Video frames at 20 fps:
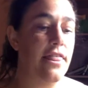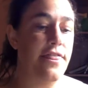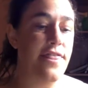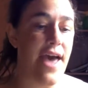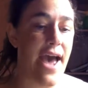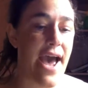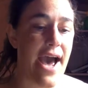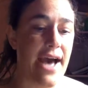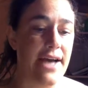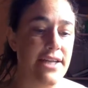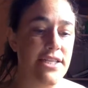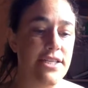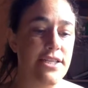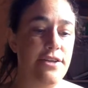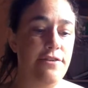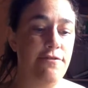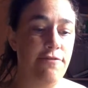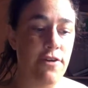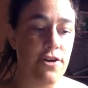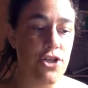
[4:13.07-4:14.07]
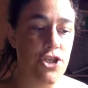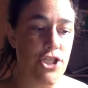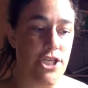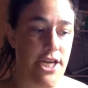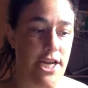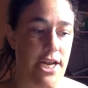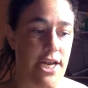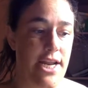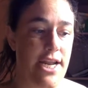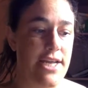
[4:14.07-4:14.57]
That
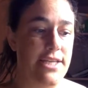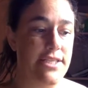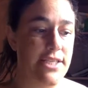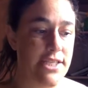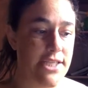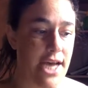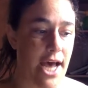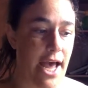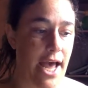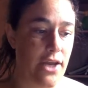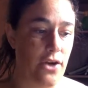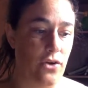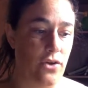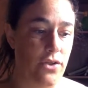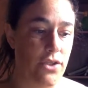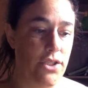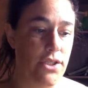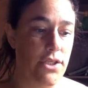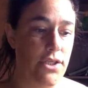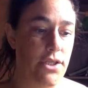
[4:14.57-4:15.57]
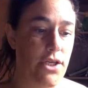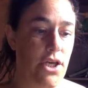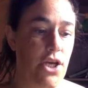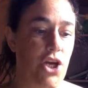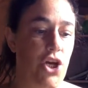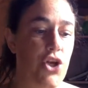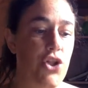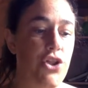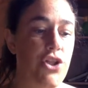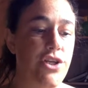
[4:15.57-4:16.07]
version is titled
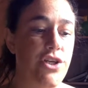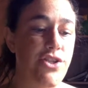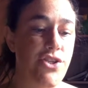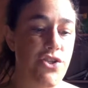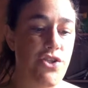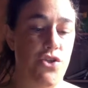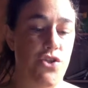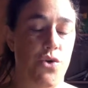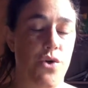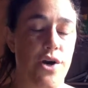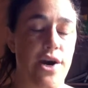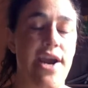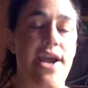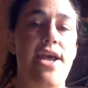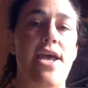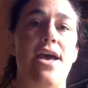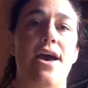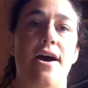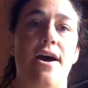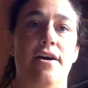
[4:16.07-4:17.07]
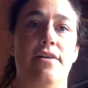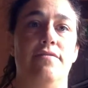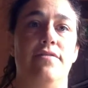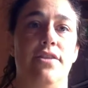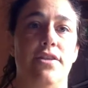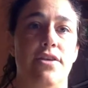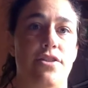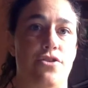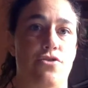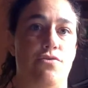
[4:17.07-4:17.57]
The Story of
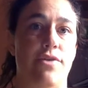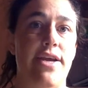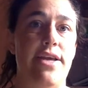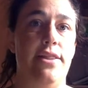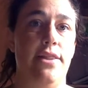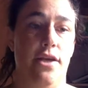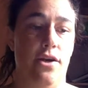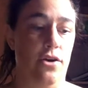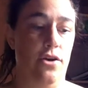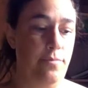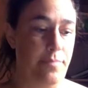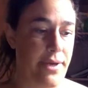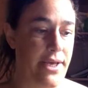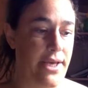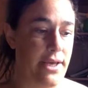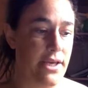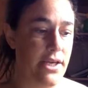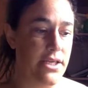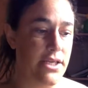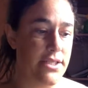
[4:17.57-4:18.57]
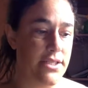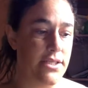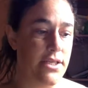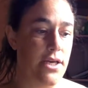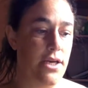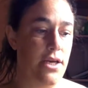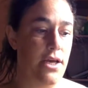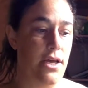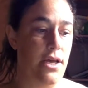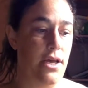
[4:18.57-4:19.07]
the Three Little Pigs,
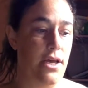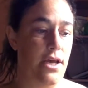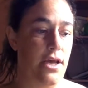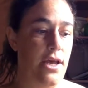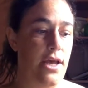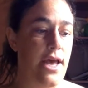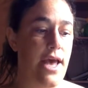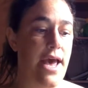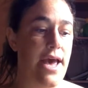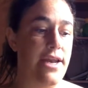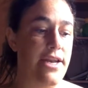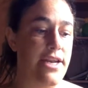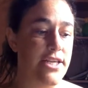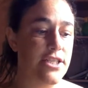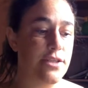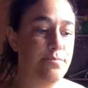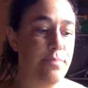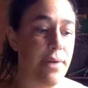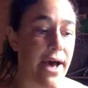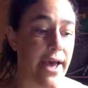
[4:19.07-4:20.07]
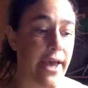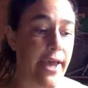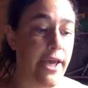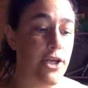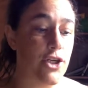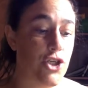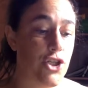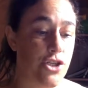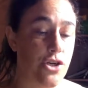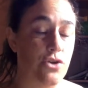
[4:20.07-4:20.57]
and it's
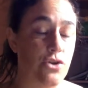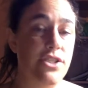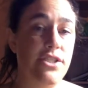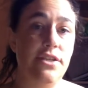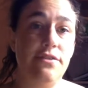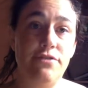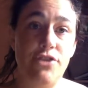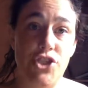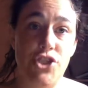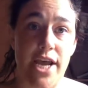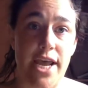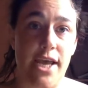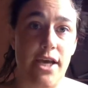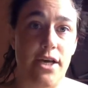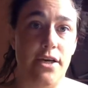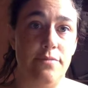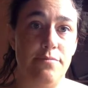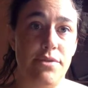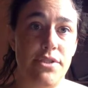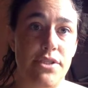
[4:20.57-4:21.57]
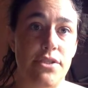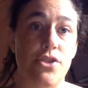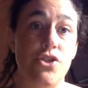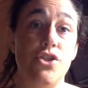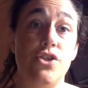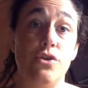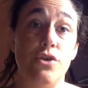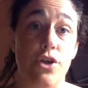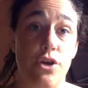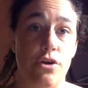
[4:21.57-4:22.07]
by Joseph Jacobs.
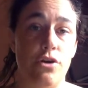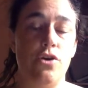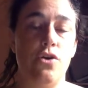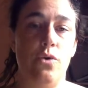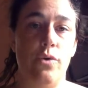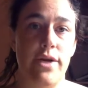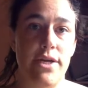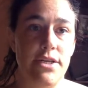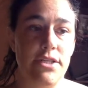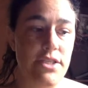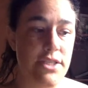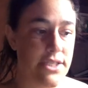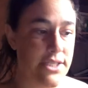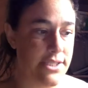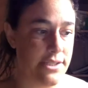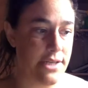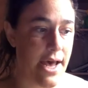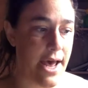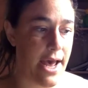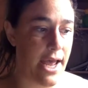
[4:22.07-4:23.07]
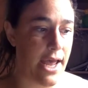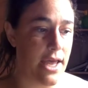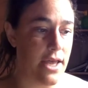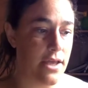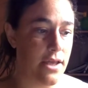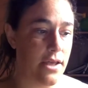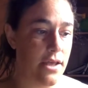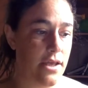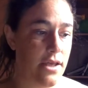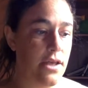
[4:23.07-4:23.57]
So you're going to
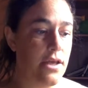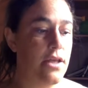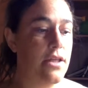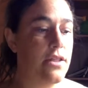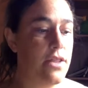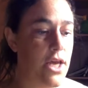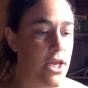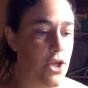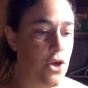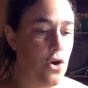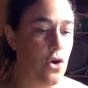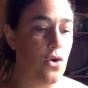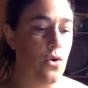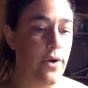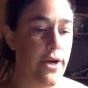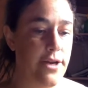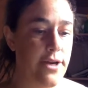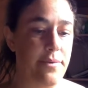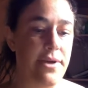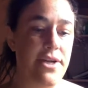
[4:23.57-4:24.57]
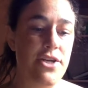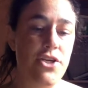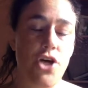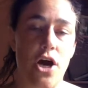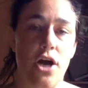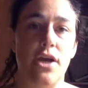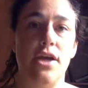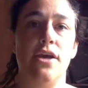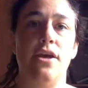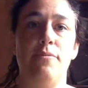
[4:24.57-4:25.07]
say that you're going to be
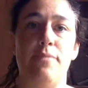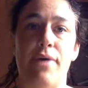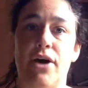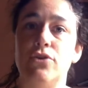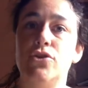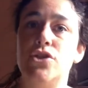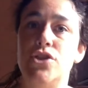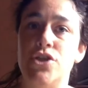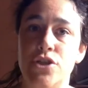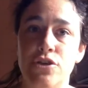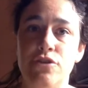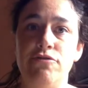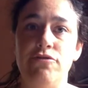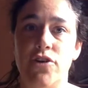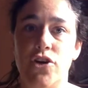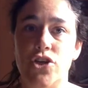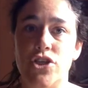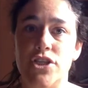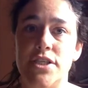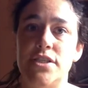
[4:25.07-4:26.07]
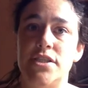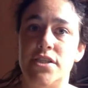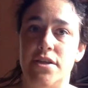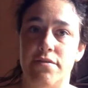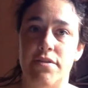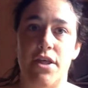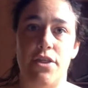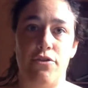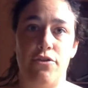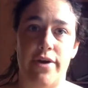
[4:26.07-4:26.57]
talking about two versions
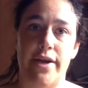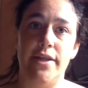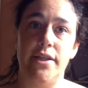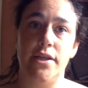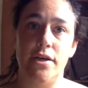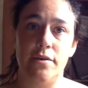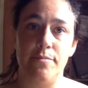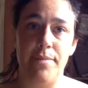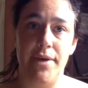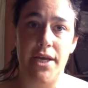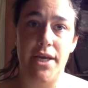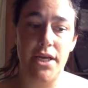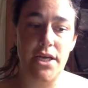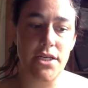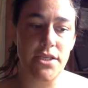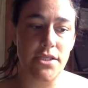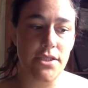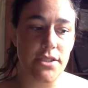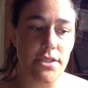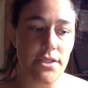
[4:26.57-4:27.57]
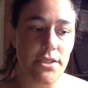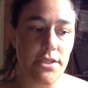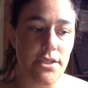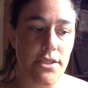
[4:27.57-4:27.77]
of the Three Little Pigs.